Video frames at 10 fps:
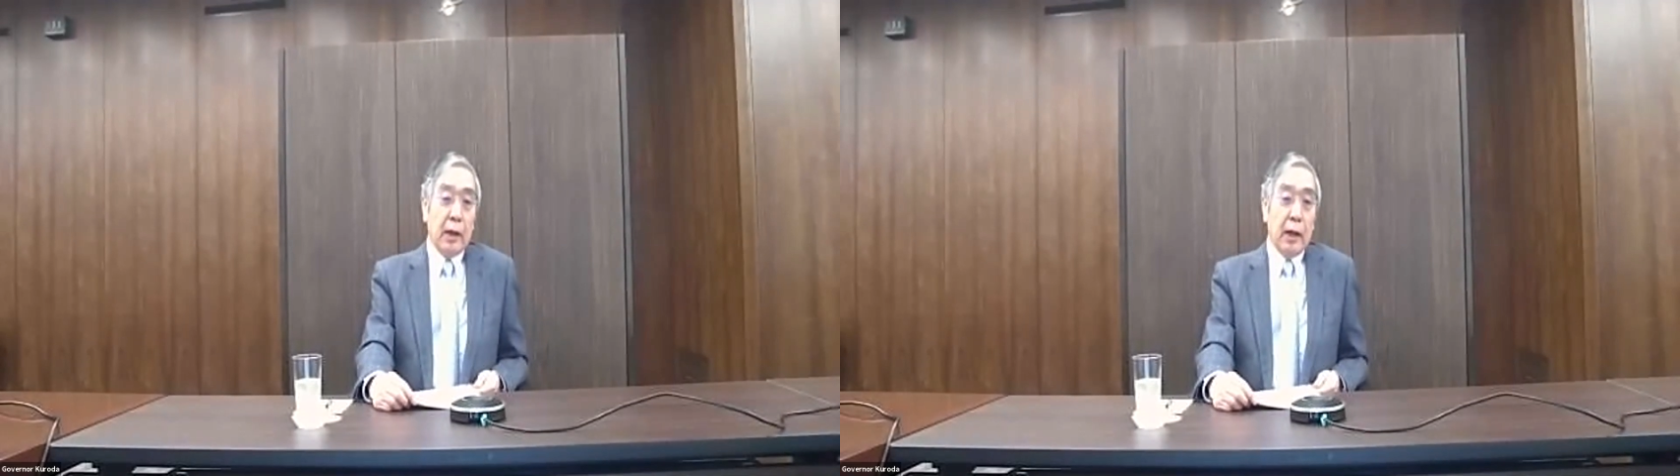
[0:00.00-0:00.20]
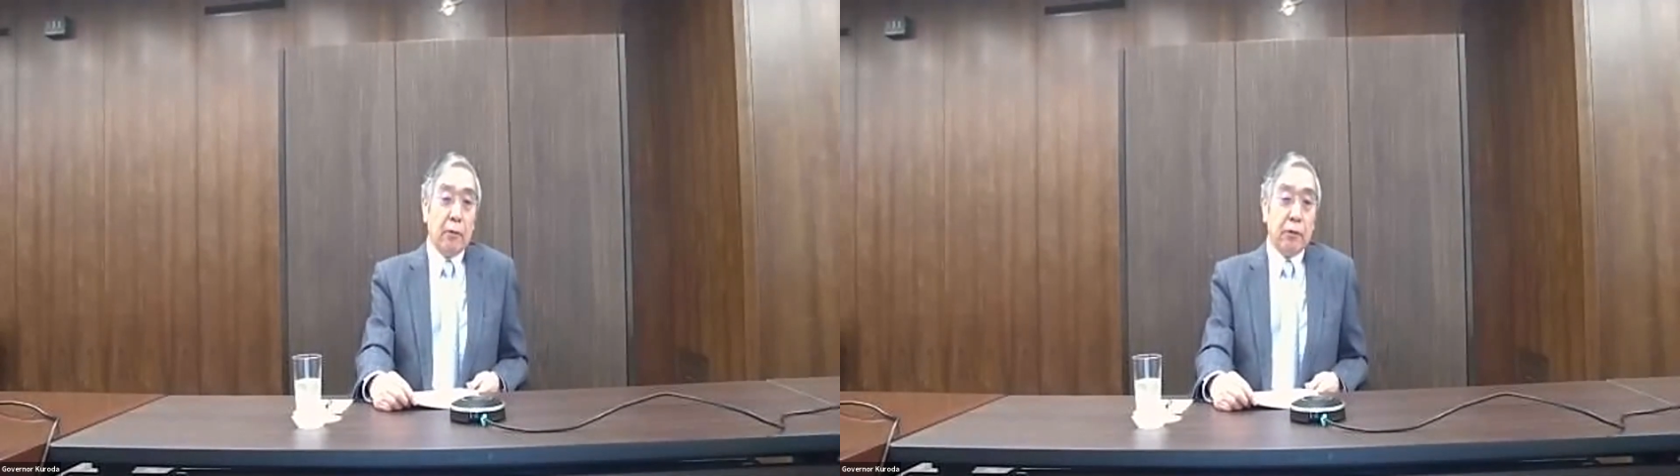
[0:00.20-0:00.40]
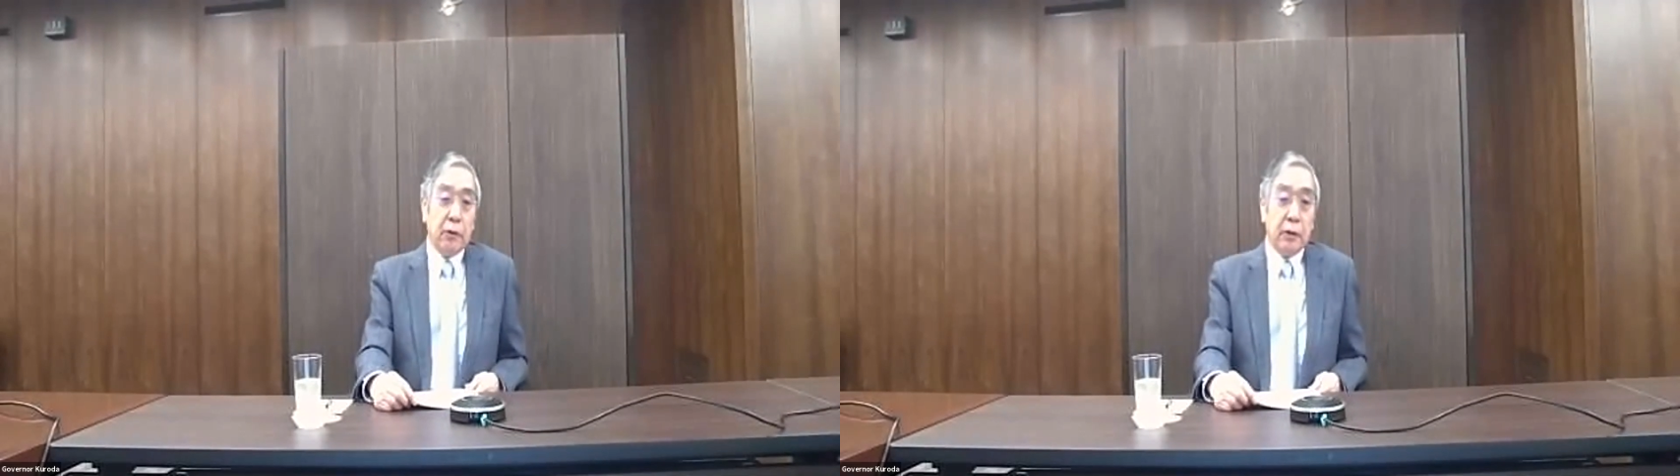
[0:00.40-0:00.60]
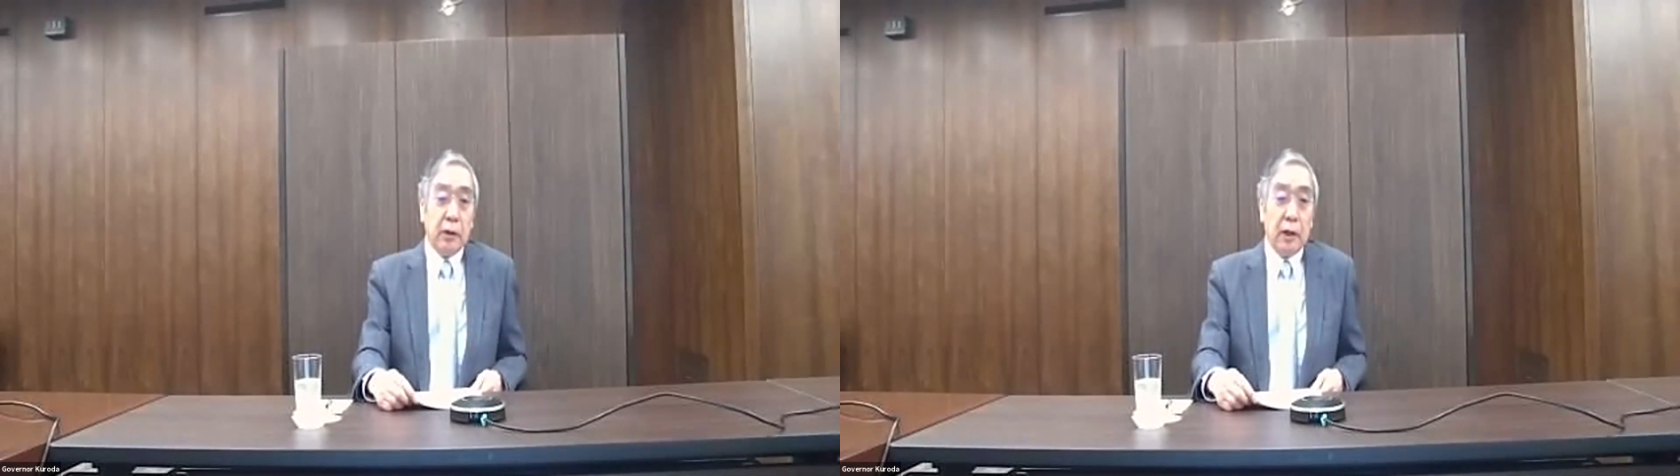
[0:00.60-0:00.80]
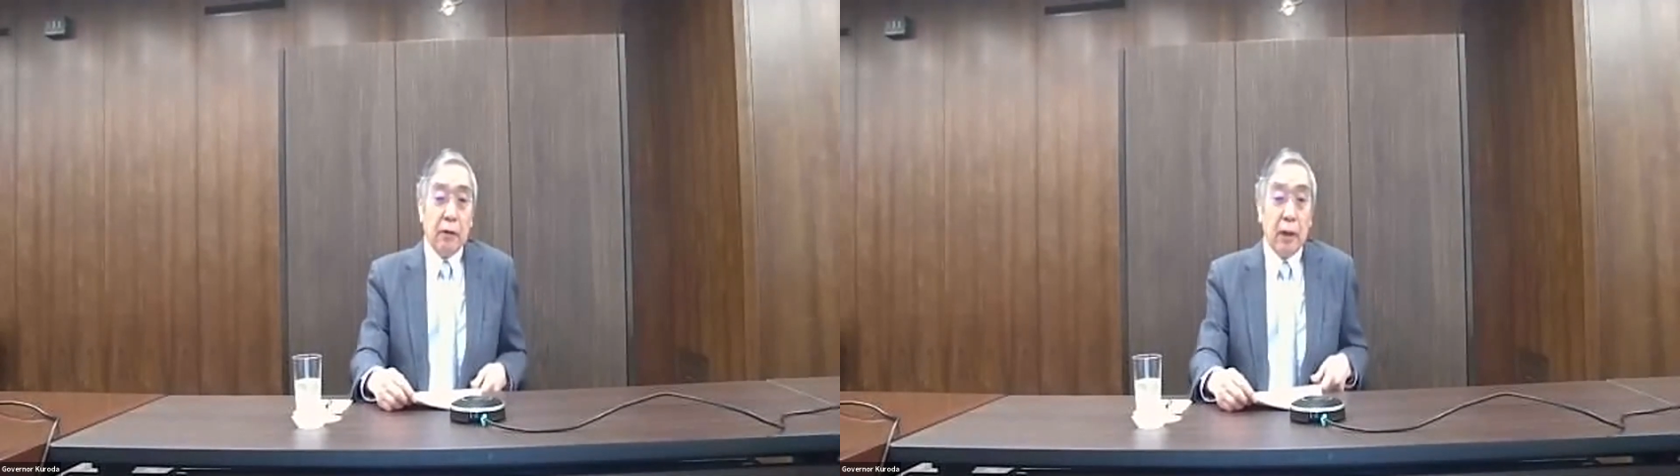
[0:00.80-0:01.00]
I will
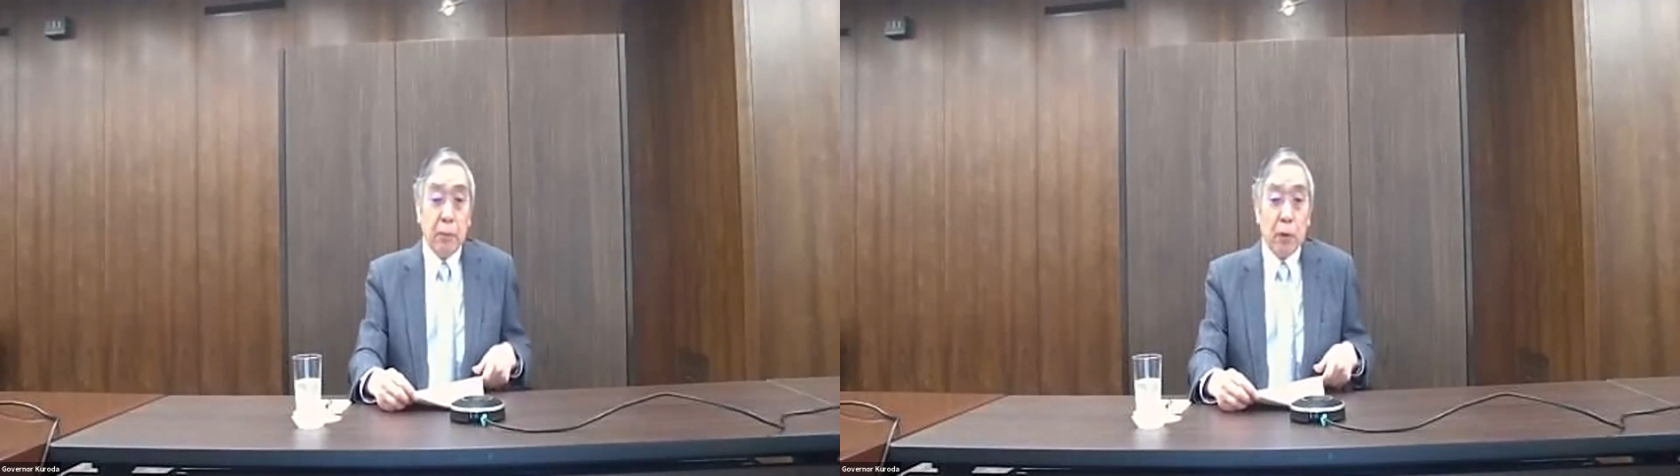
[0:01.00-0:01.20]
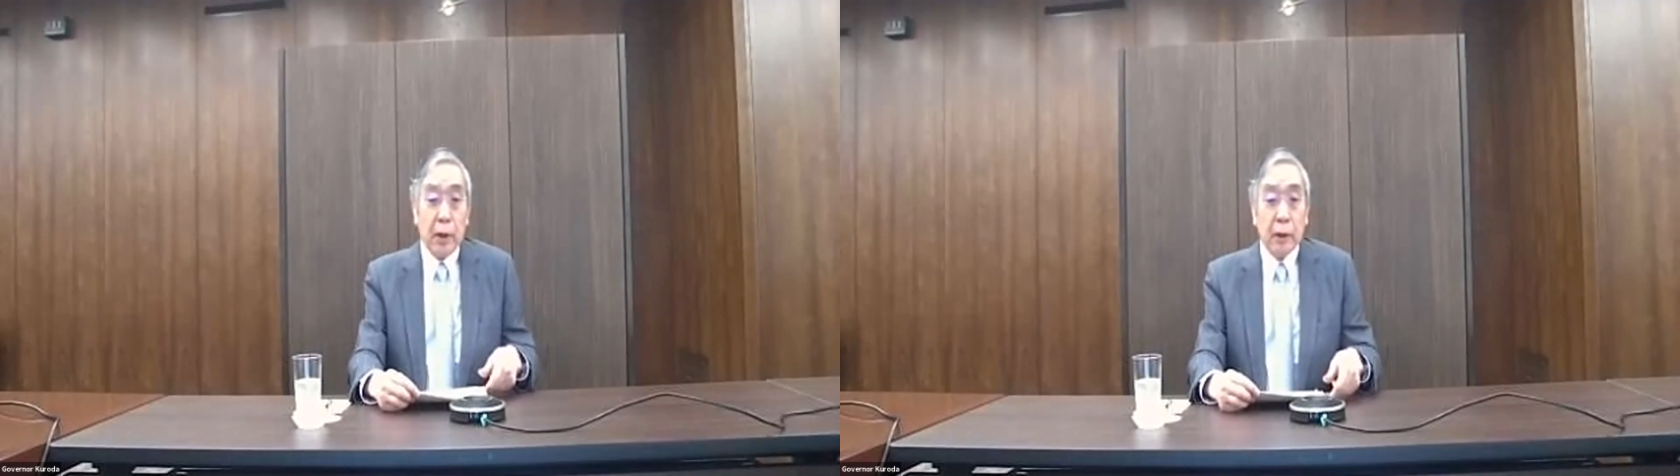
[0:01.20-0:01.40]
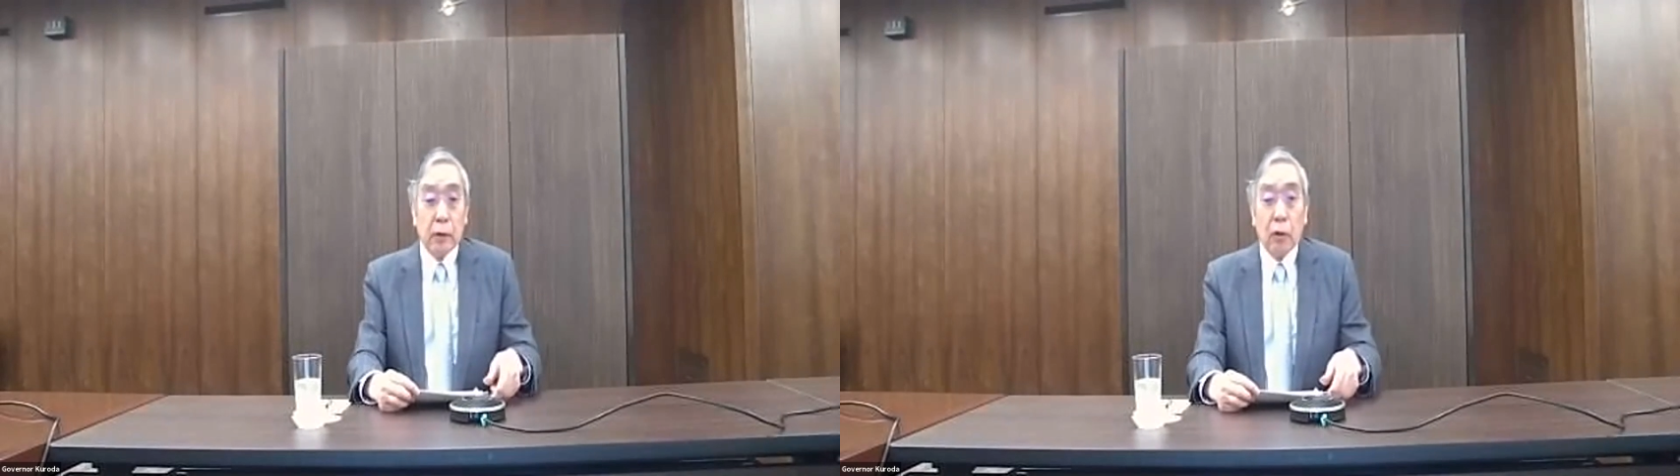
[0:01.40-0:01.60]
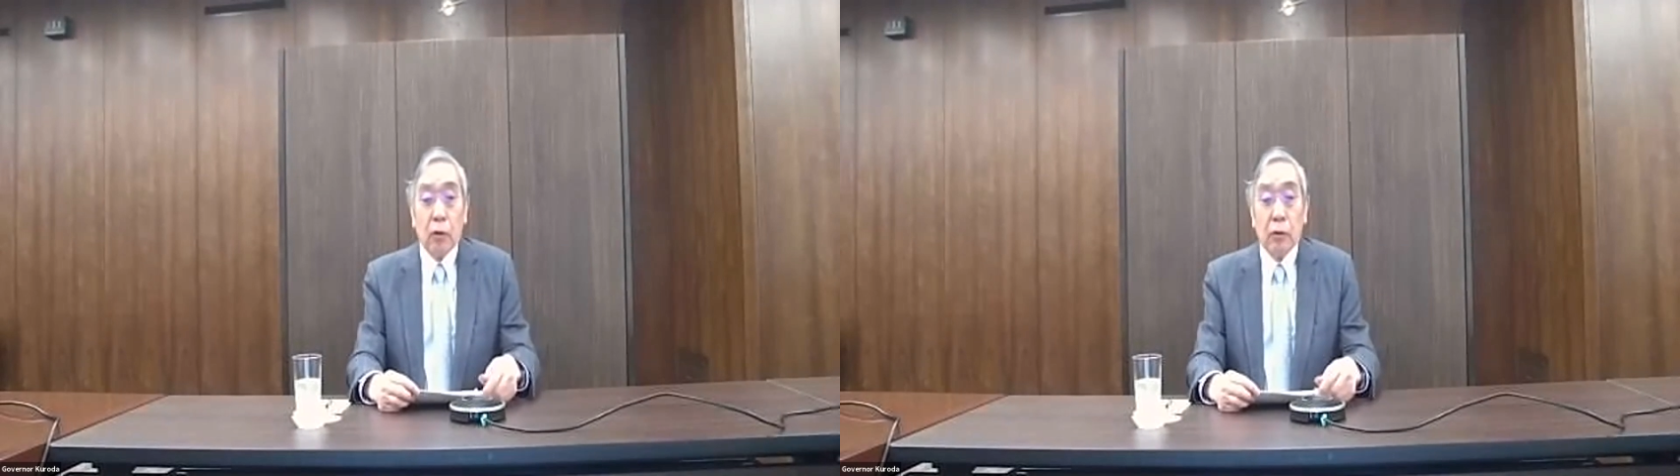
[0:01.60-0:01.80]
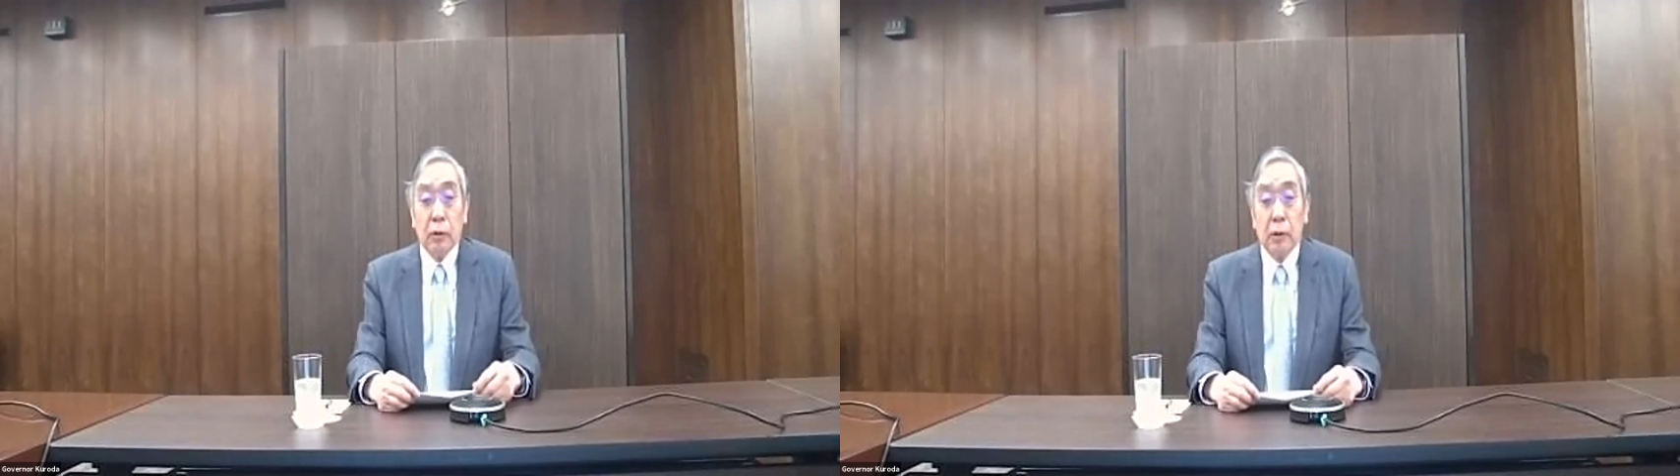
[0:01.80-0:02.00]
elaborate
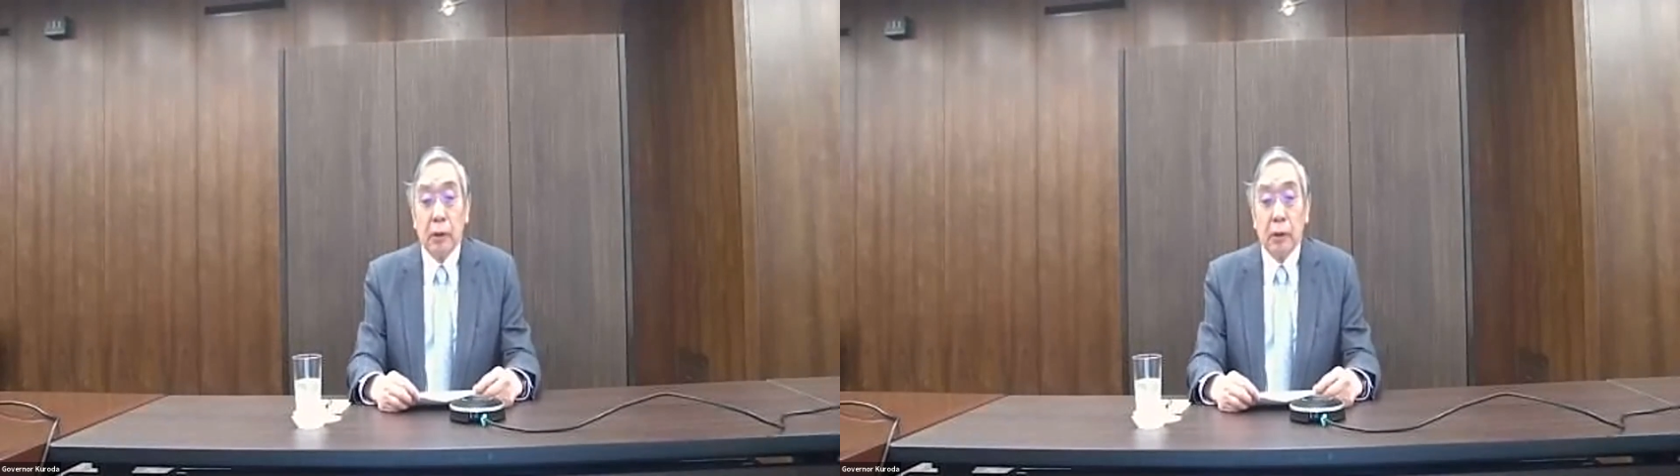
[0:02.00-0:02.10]
on